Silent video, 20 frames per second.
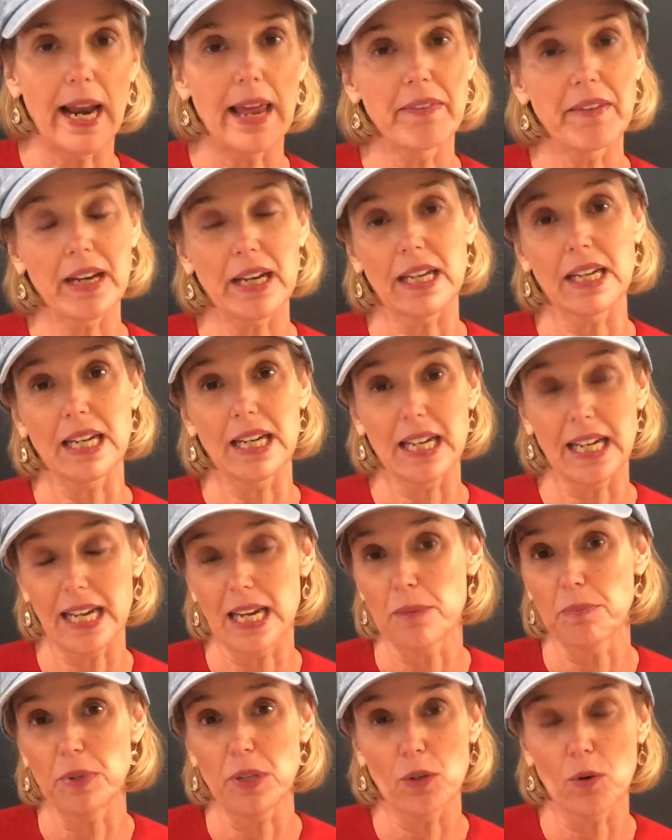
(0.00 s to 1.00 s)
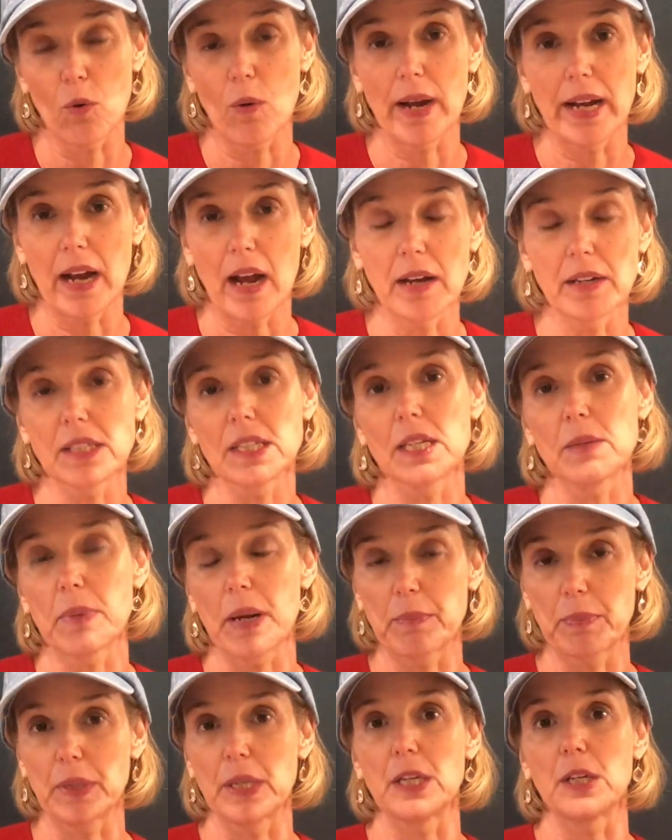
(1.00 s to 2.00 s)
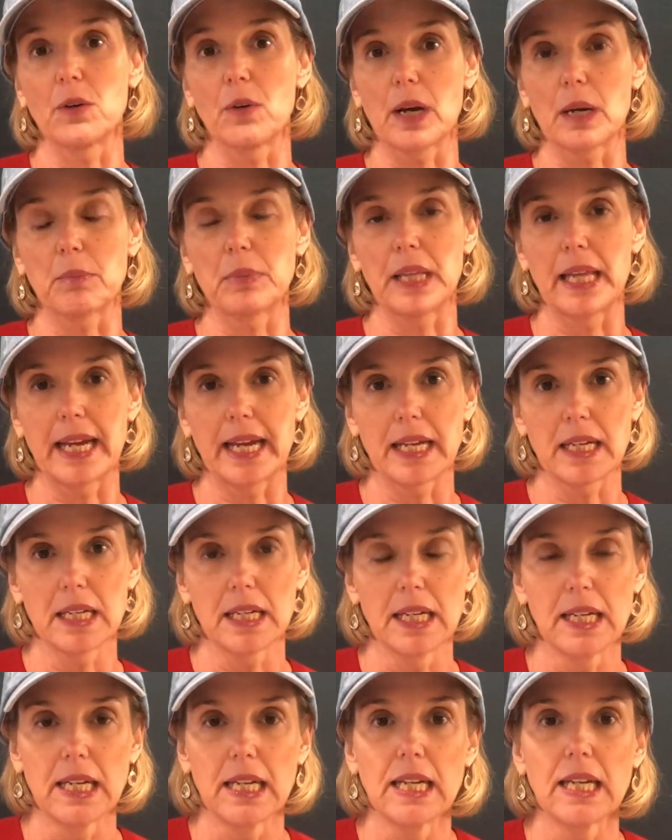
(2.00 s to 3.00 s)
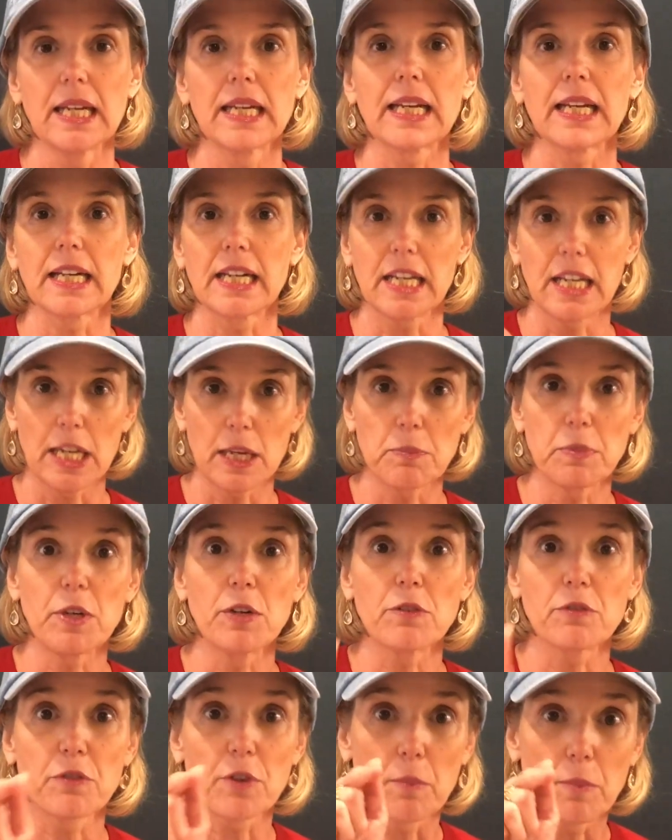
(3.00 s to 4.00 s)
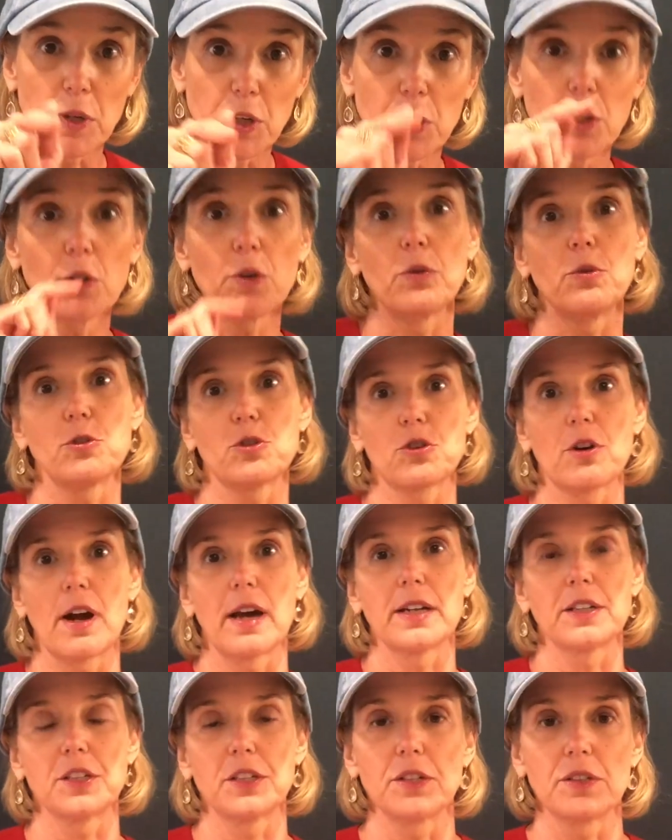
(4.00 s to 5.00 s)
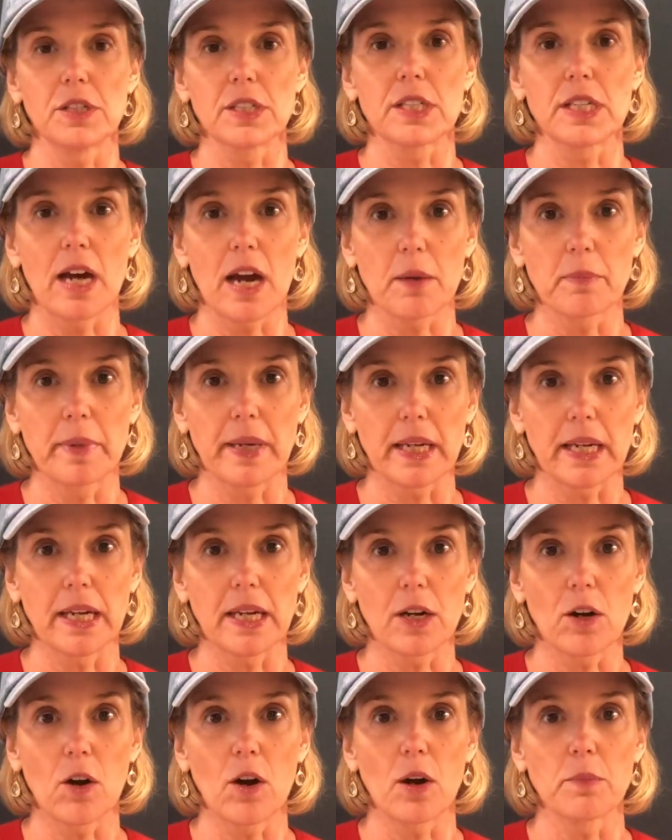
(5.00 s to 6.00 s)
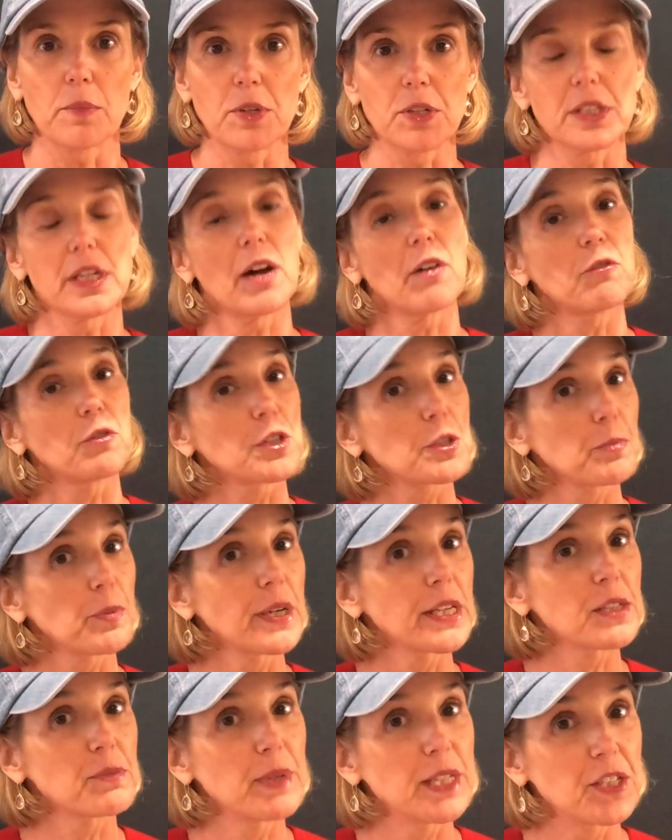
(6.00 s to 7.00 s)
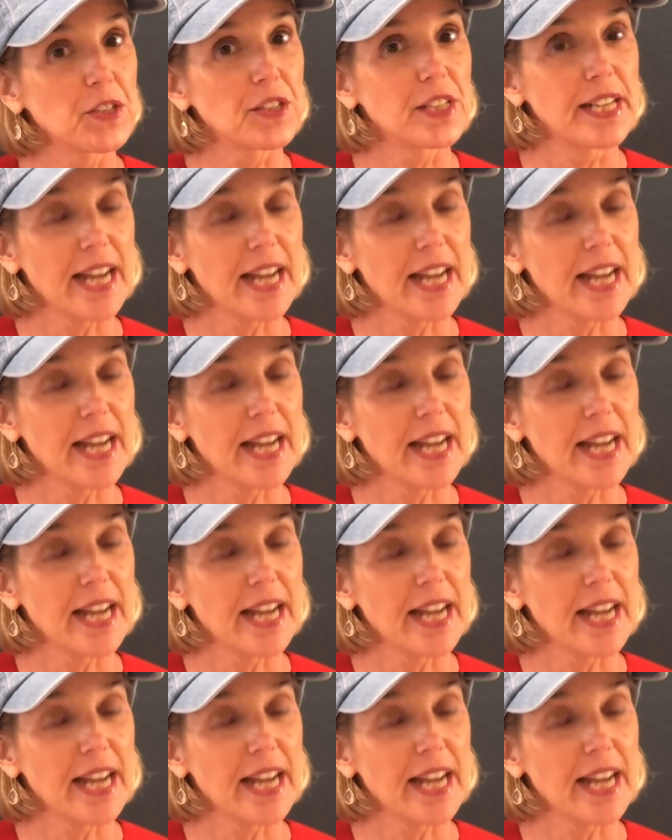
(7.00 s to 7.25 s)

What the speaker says: And they can keep you, quite honestly, by putting you on a plan, can keep you from you trying to do the stock picking and harm yourself, which brings me to the